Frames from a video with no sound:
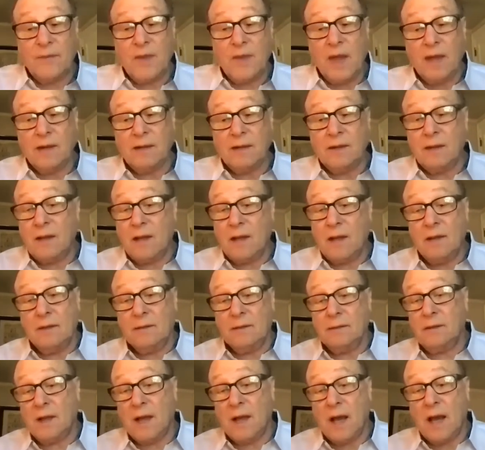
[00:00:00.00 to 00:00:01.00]

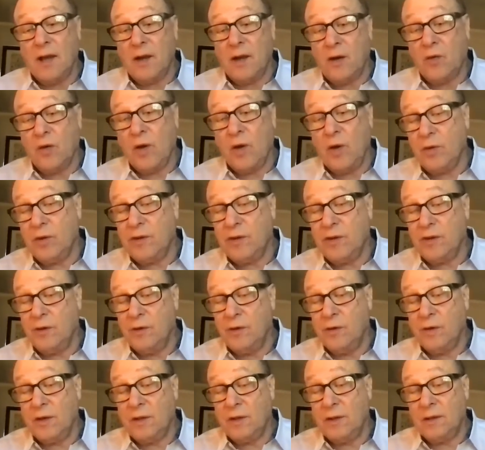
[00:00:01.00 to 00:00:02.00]
and I agree with
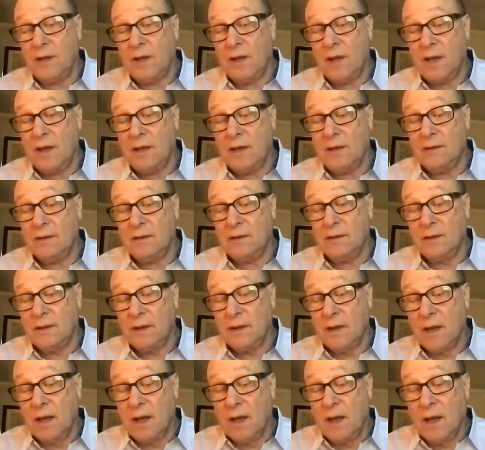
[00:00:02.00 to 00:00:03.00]
you, and
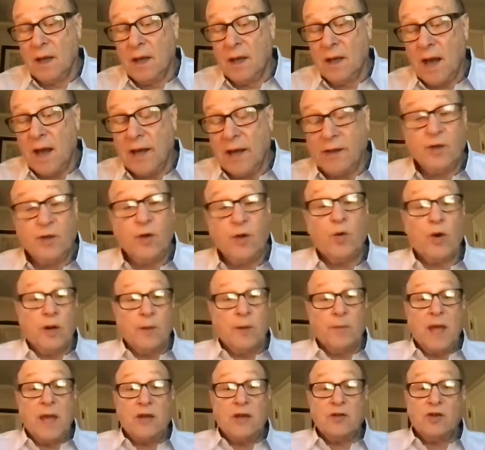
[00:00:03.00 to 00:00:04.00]
I do want
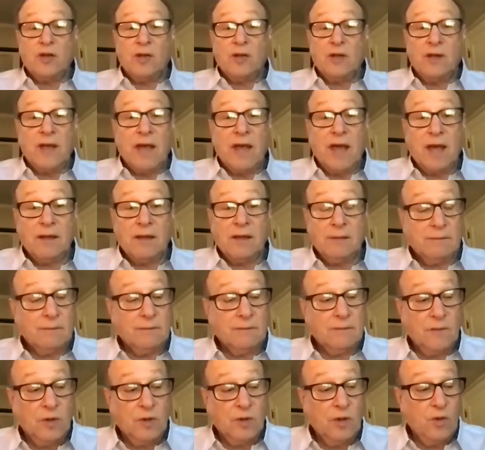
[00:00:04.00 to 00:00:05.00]
to mention that
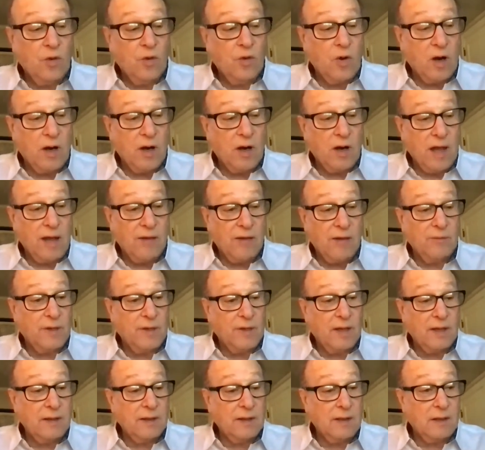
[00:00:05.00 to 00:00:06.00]
you have
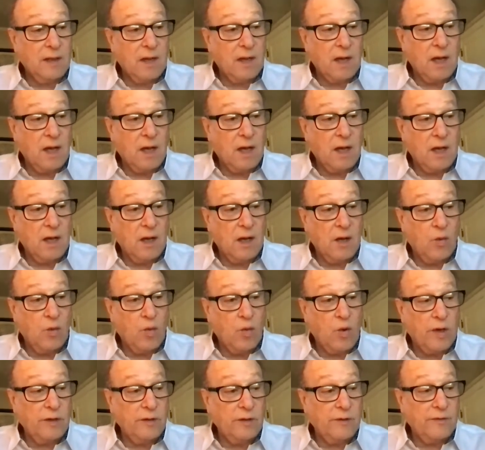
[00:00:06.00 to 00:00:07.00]
been a
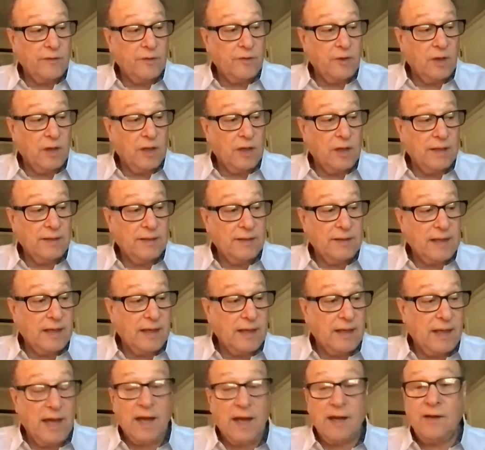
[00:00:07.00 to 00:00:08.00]
wonderful and
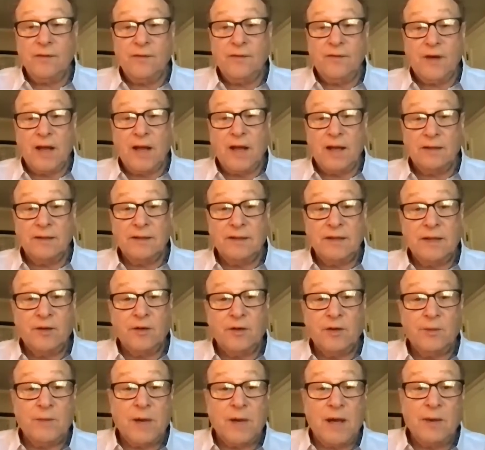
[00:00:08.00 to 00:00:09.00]
dedicated
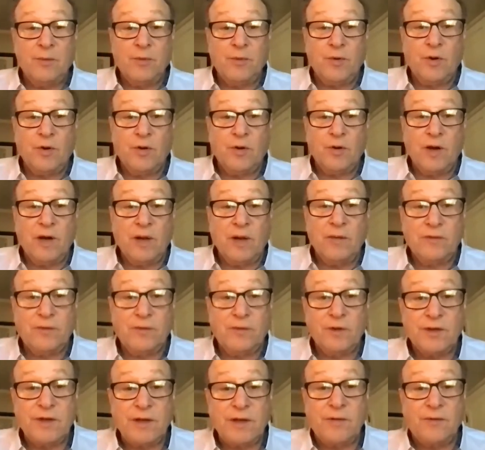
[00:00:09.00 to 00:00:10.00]
volunteer in my program
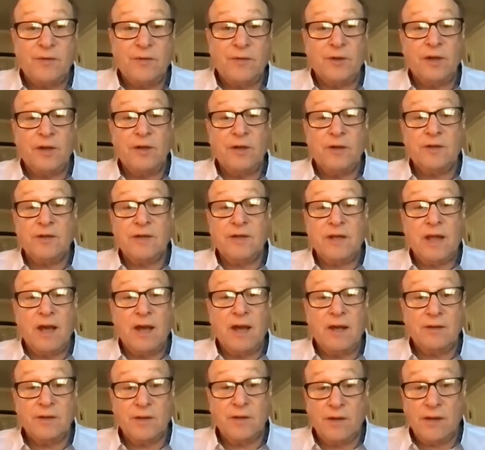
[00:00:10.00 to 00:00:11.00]
for several years
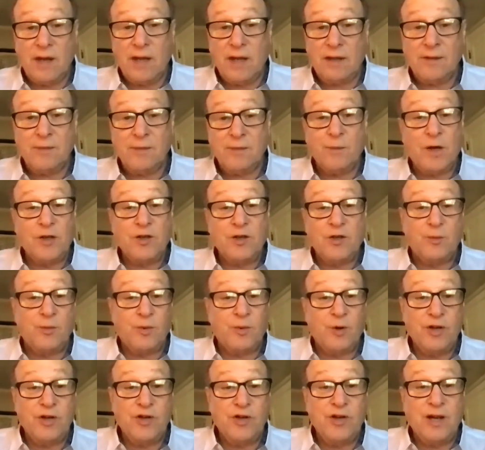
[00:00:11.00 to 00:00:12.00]
now, so that's much
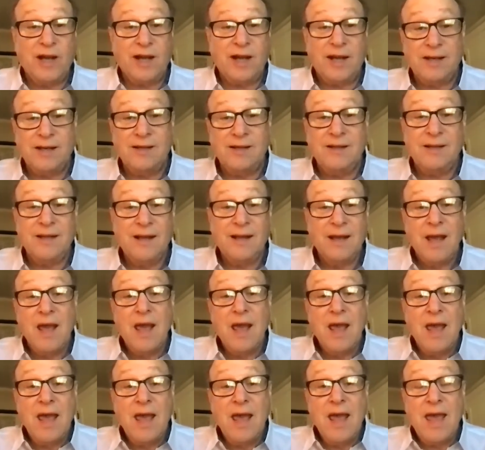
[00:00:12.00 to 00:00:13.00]
appreciated.
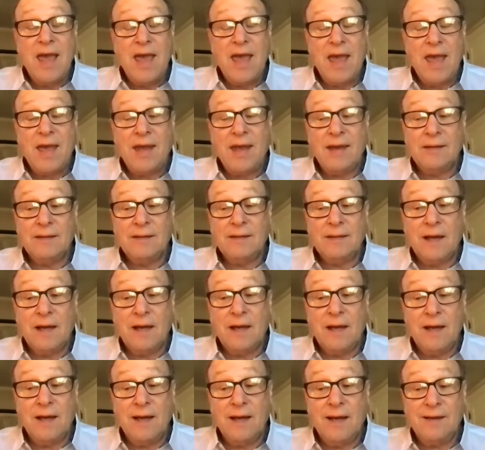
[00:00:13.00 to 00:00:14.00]

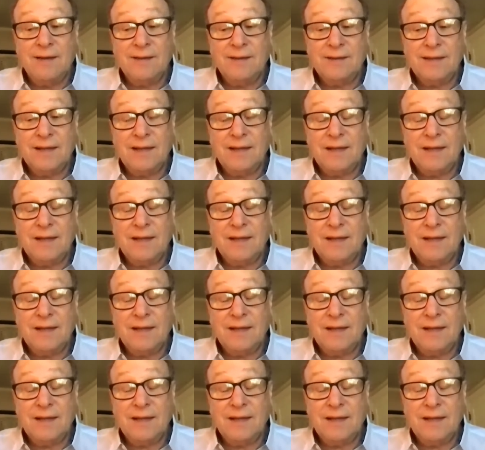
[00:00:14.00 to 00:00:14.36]
And